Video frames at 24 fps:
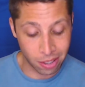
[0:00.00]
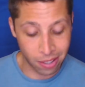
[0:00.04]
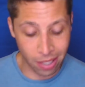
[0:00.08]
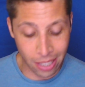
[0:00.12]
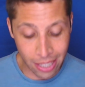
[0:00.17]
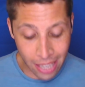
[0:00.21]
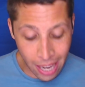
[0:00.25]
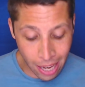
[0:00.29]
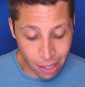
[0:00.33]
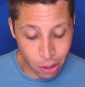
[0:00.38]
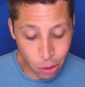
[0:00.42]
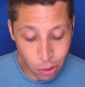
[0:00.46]
And
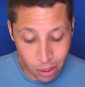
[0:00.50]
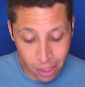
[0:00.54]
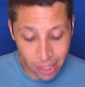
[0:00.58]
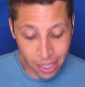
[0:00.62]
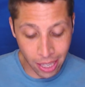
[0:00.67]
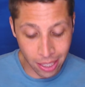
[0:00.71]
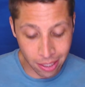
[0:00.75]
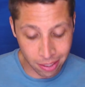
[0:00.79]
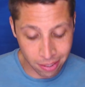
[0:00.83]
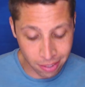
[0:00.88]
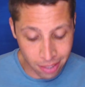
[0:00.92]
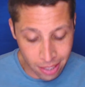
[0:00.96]
again, you can
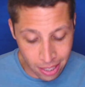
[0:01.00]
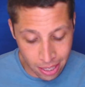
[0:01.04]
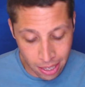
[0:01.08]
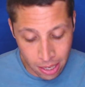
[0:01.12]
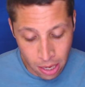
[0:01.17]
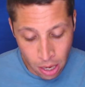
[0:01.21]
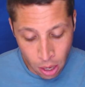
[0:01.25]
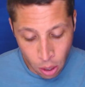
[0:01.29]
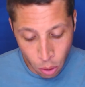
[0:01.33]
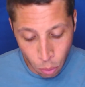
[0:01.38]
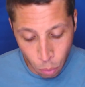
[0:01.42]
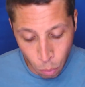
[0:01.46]
kind of see
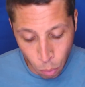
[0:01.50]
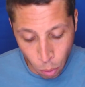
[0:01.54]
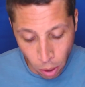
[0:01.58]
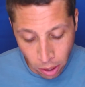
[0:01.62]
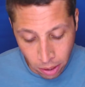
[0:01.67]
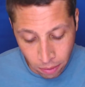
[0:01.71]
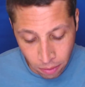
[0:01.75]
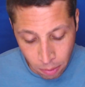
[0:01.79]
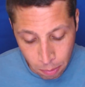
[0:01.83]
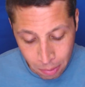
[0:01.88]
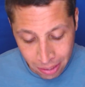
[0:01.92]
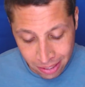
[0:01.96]
one
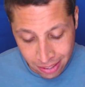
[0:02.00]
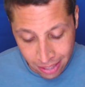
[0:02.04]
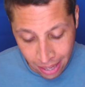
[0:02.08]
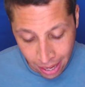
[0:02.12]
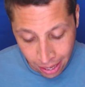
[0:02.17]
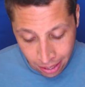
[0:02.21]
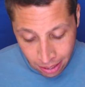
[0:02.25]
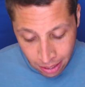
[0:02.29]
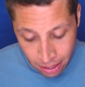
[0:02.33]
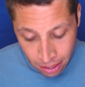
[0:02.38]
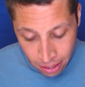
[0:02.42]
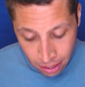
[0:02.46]
of them is
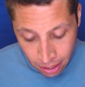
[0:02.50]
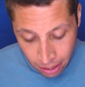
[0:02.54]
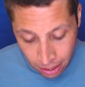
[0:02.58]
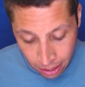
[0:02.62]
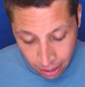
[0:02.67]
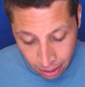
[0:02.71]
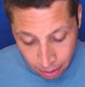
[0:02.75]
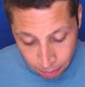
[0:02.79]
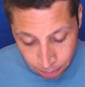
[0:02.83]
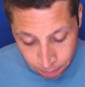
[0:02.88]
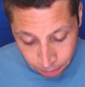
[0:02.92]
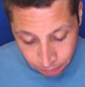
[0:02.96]
at
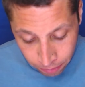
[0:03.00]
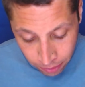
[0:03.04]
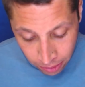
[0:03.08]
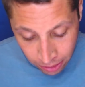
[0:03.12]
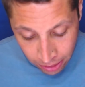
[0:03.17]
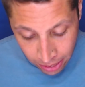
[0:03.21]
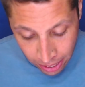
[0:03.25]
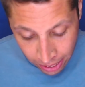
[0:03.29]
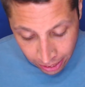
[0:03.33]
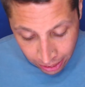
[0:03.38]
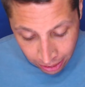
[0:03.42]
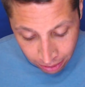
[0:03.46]
um,
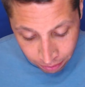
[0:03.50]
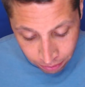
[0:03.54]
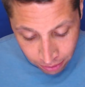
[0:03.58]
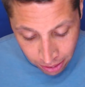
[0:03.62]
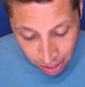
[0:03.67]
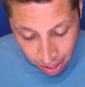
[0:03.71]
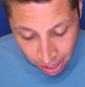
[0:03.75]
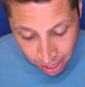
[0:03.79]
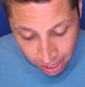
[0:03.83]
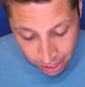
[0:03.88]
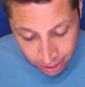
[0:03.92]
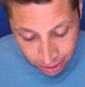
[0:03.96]
negative
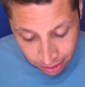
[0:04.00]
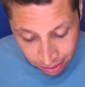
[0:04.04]
nine.